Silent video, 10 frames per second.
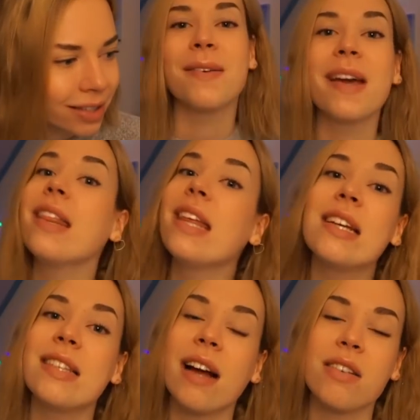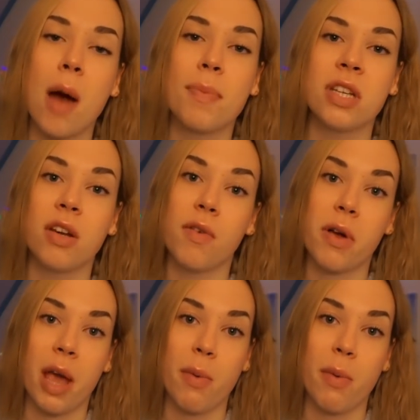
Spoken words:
So in The Exact Opposite of Okay,